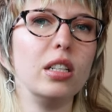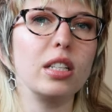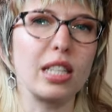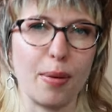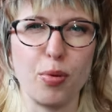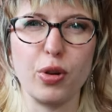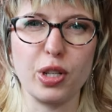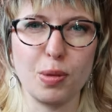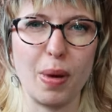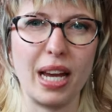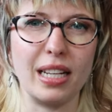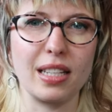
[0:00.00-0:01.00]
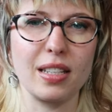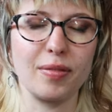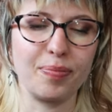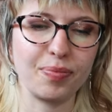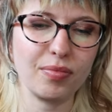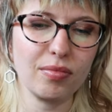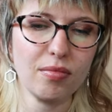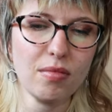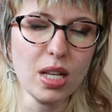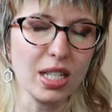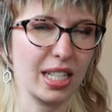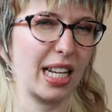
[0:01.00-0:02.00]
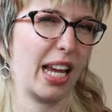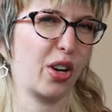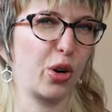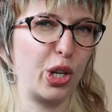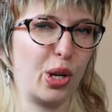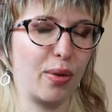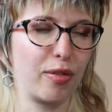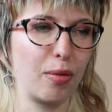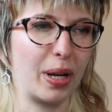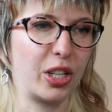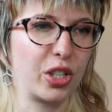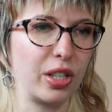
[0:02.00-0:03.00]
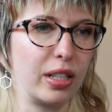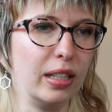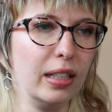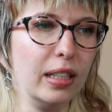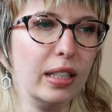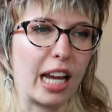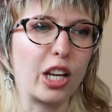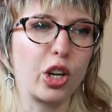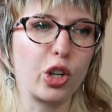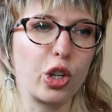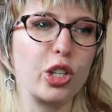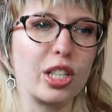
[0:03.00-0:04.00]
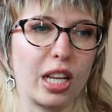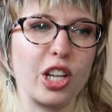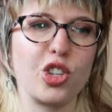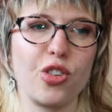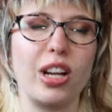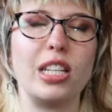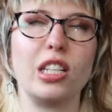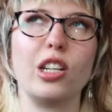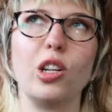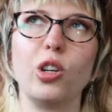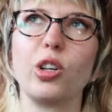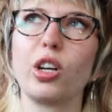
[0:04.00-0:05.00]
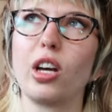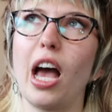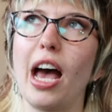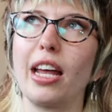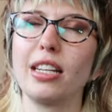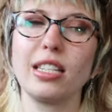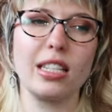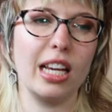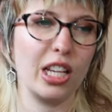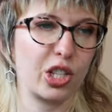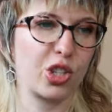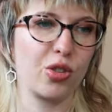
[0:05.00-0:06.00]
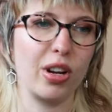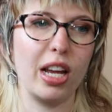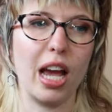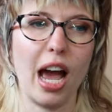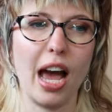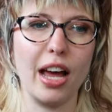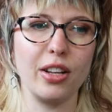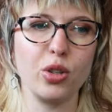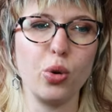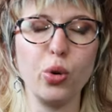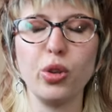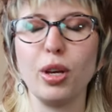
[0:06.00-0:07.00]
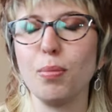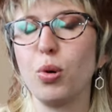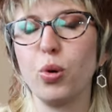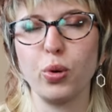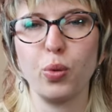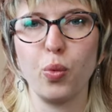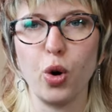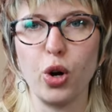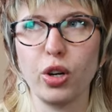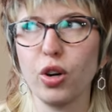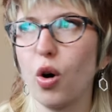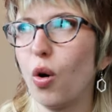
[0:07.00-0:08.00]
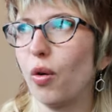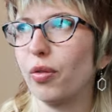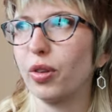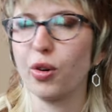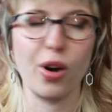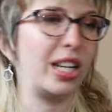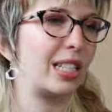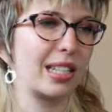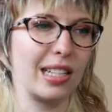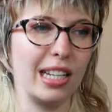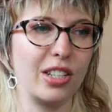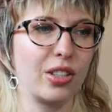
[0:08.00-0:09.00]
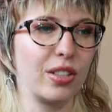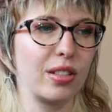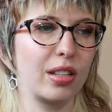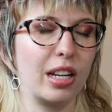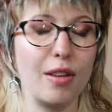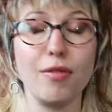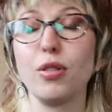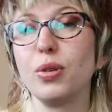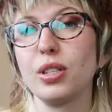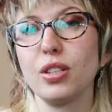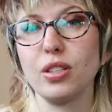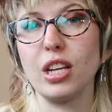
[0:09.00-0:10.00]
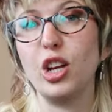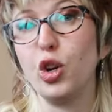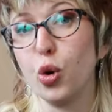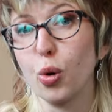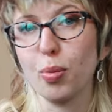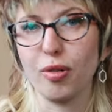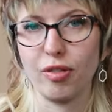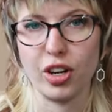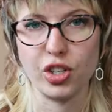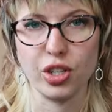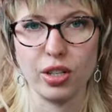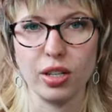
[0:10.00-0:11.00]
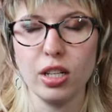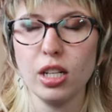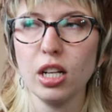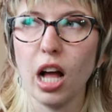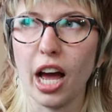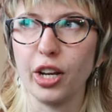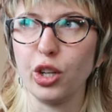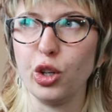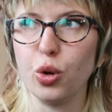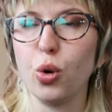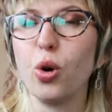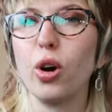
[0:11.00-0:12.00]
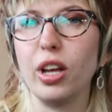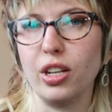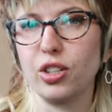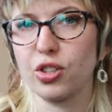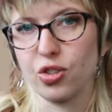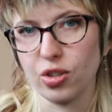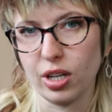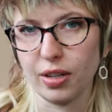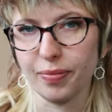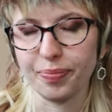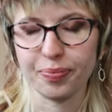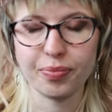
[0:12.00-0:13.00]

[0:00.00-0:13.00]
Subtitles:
separate space to take on new information. Take a good saturated look at history and all the important work of the greatest leaders and influencers in your profession and your industry,